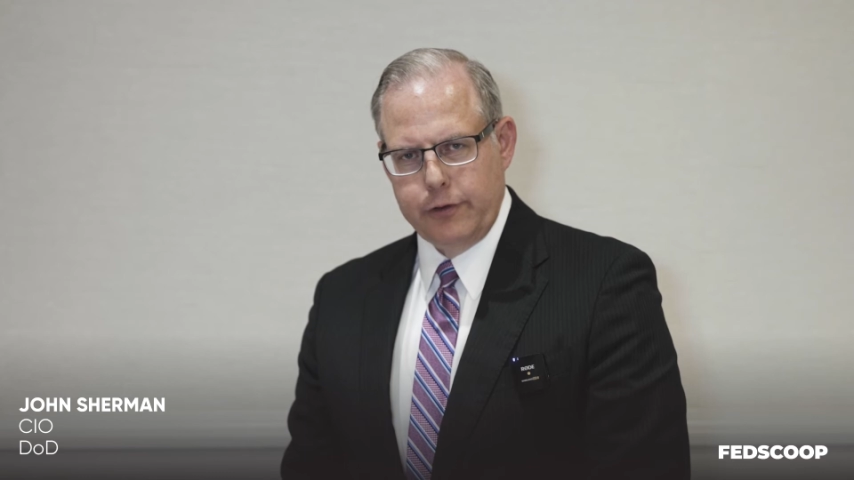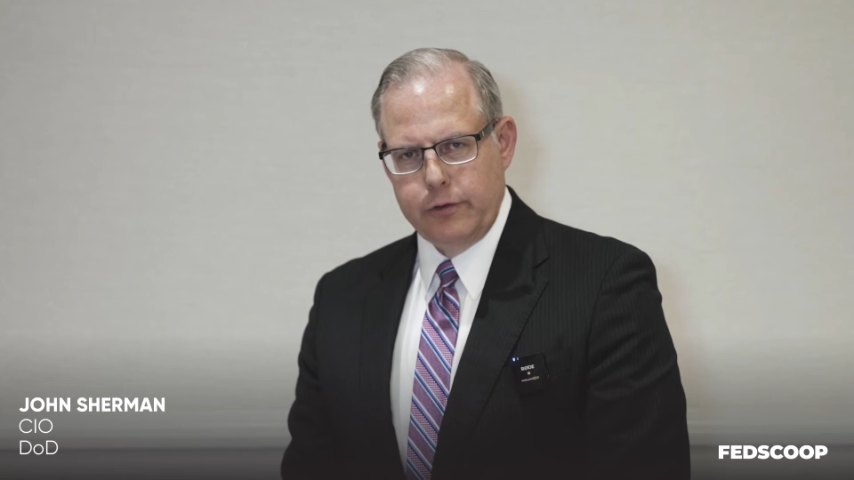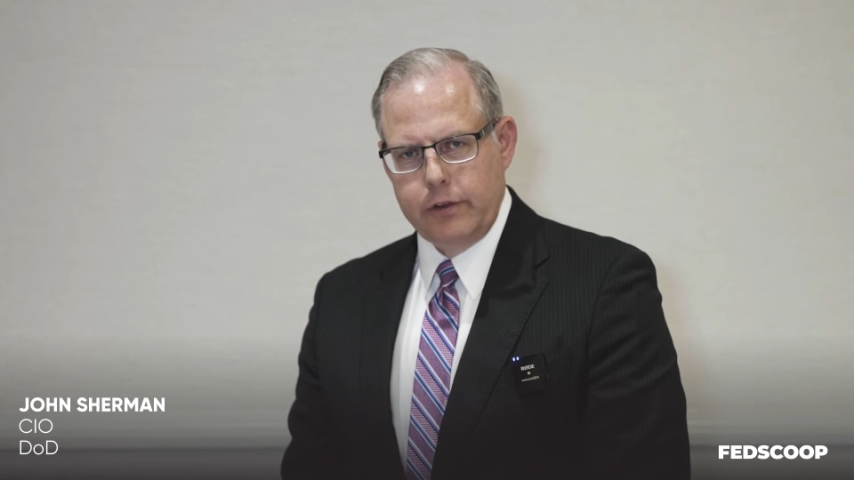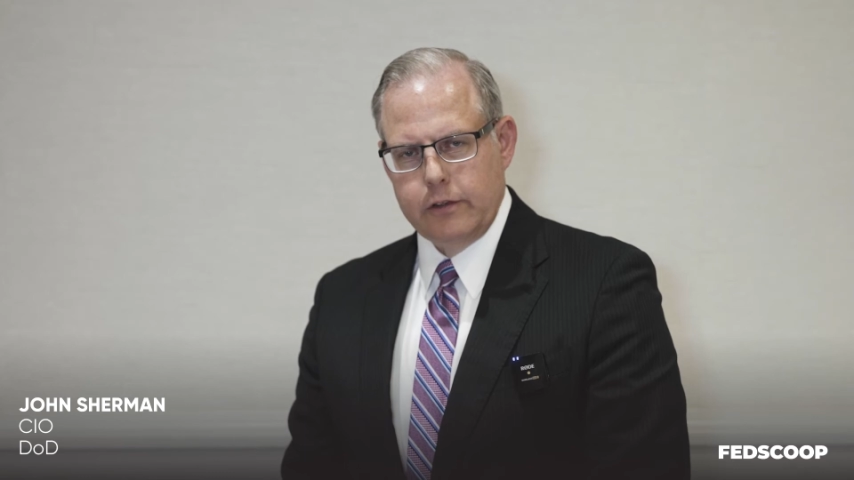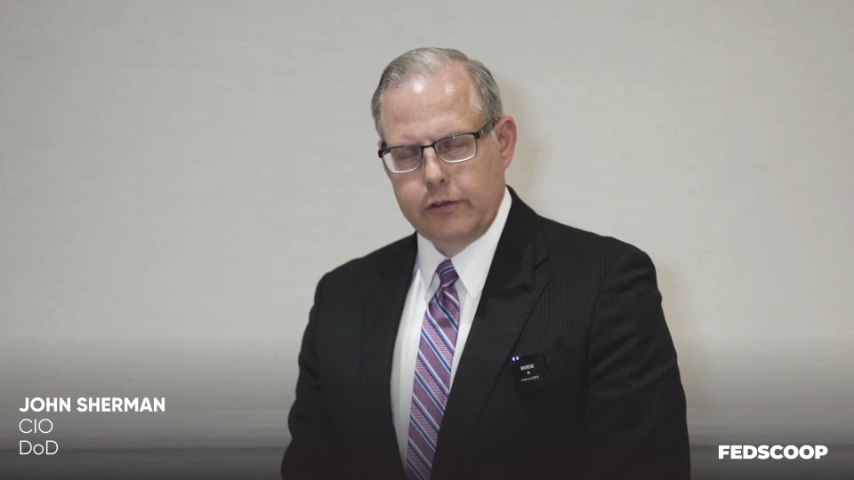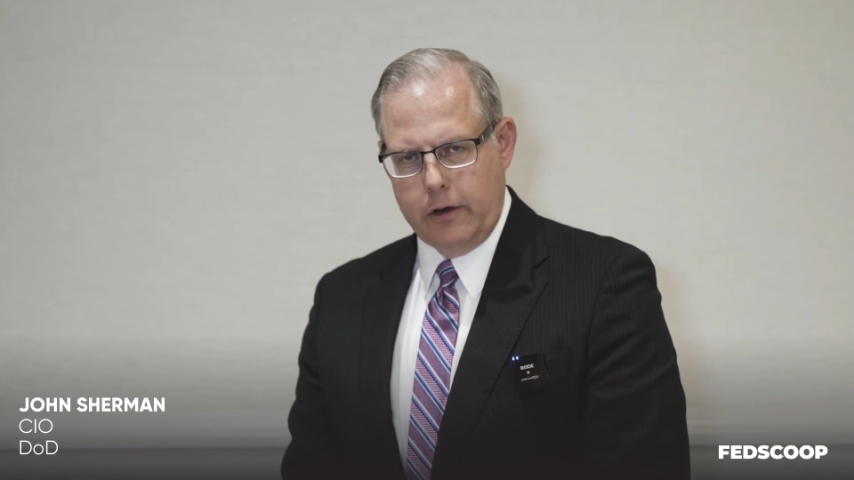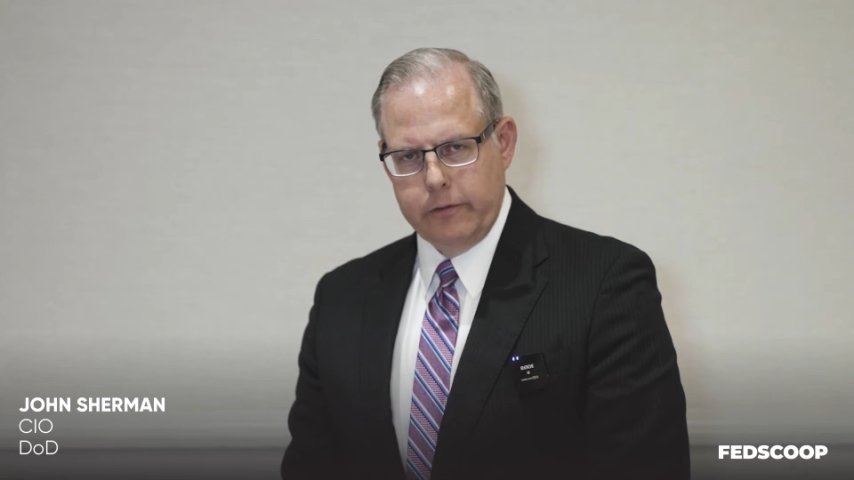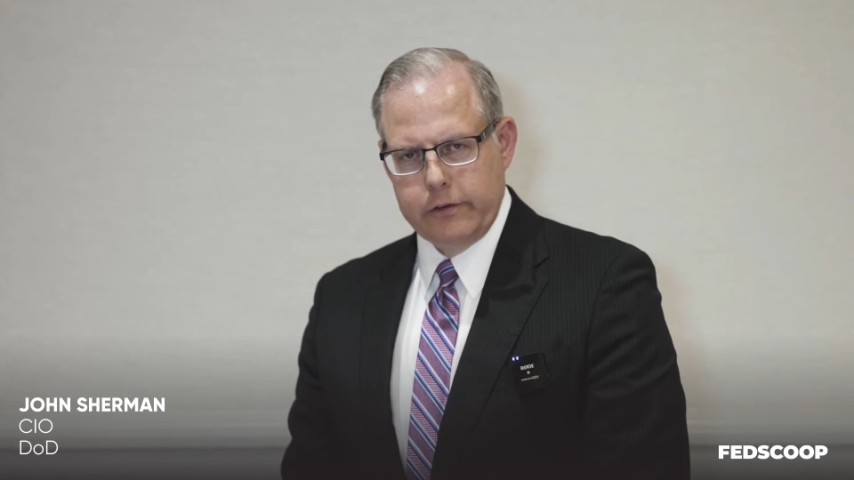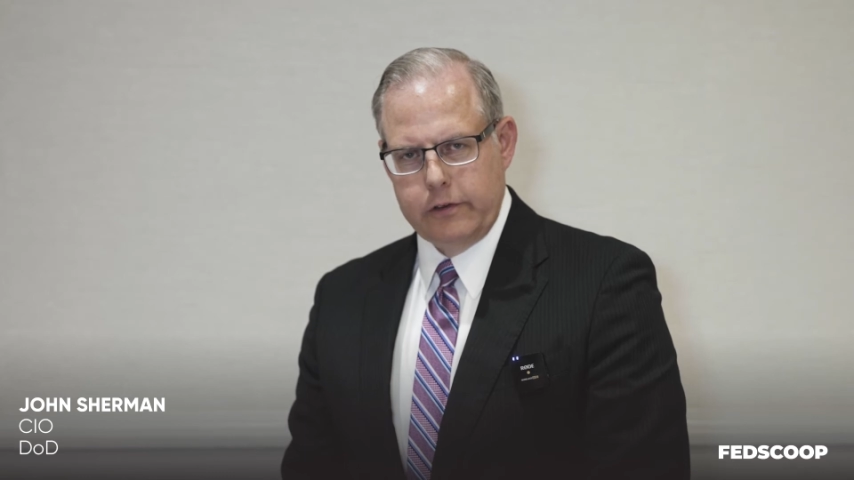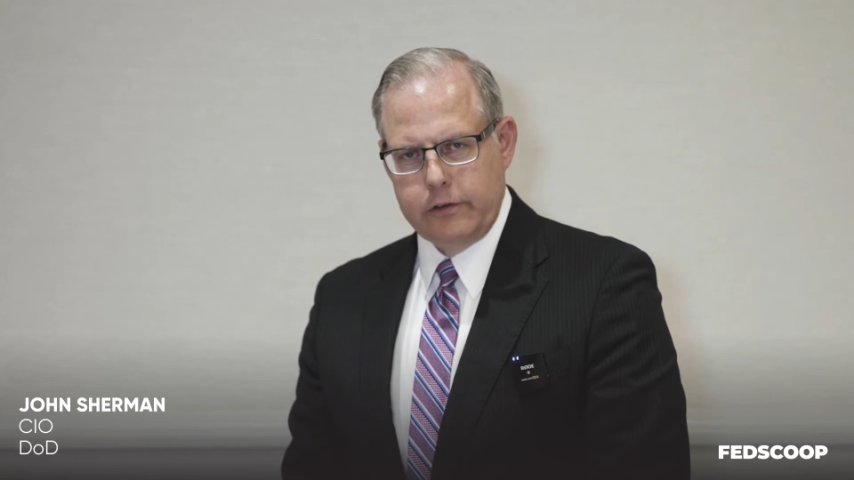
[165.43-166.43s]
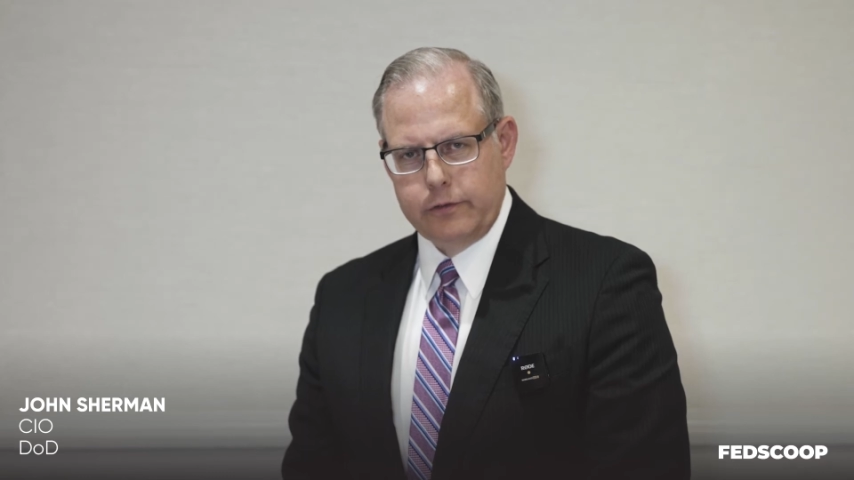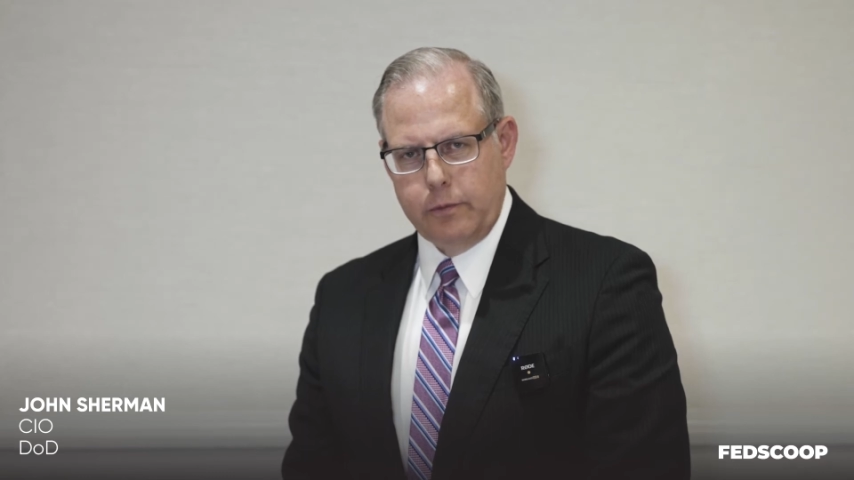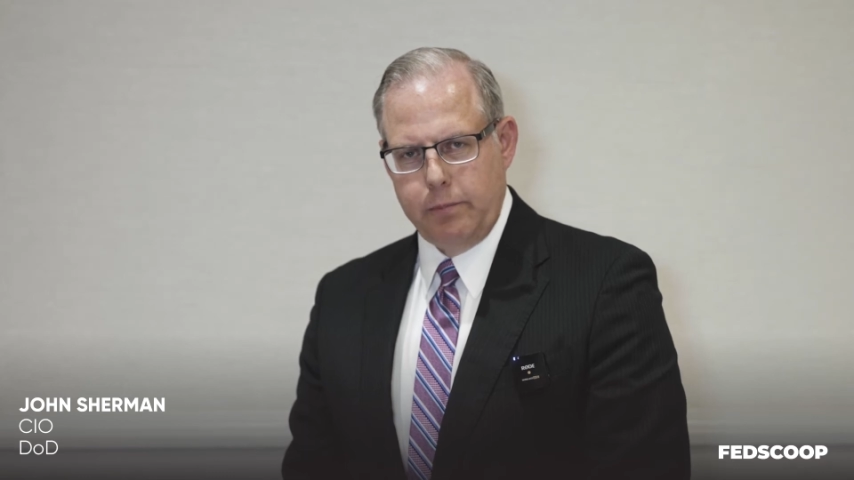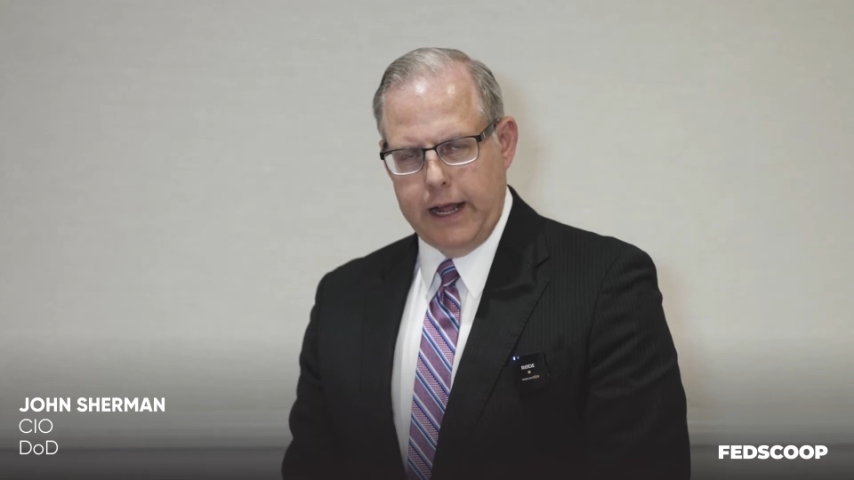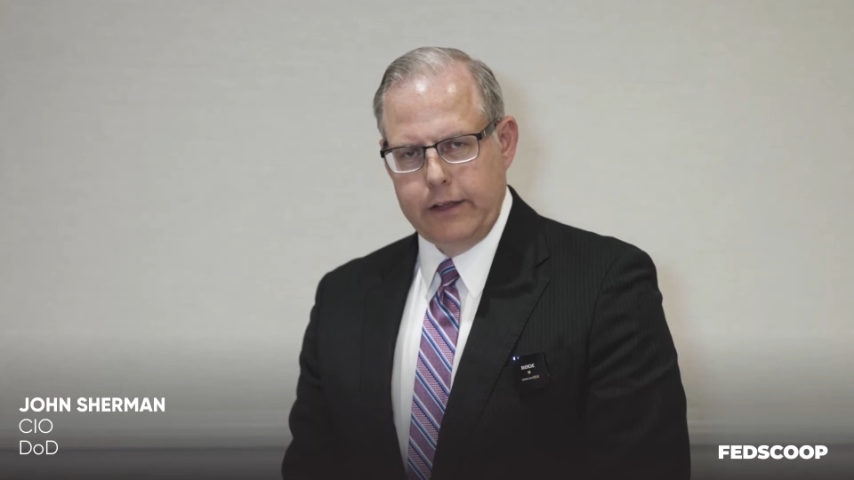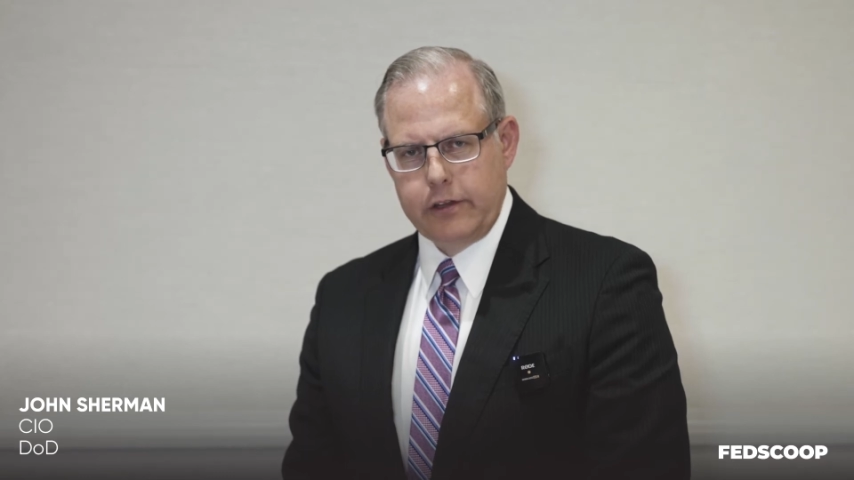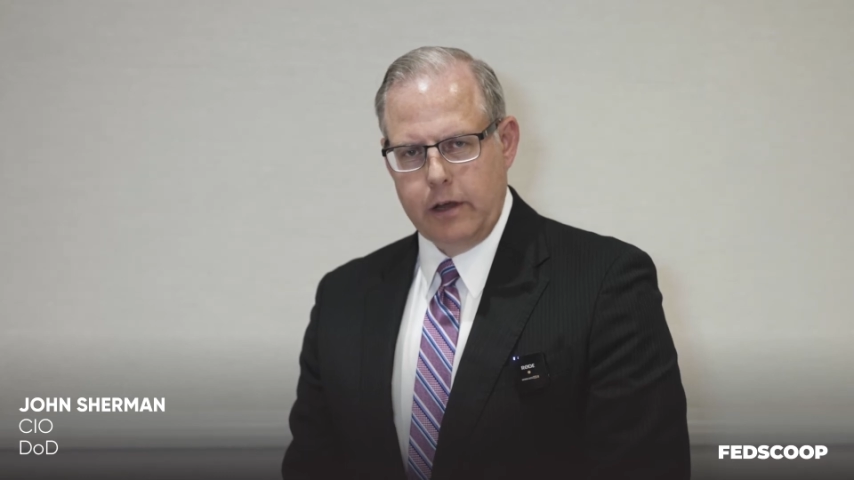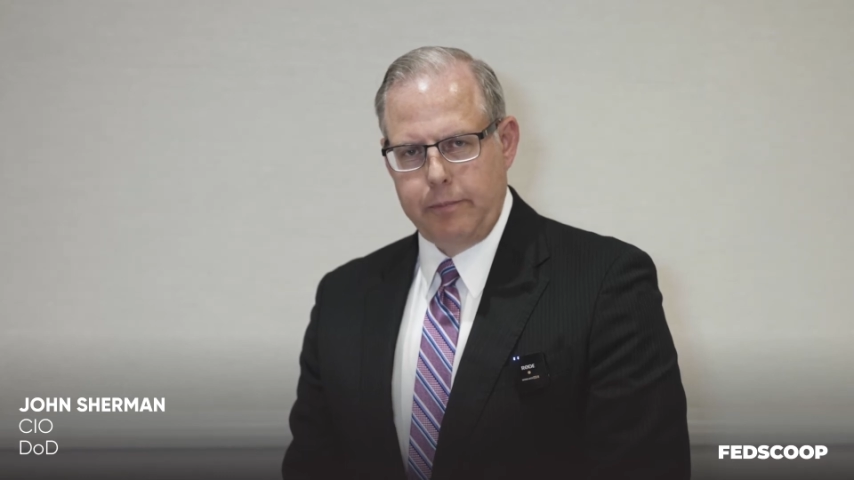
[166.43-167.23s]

to the services for blazing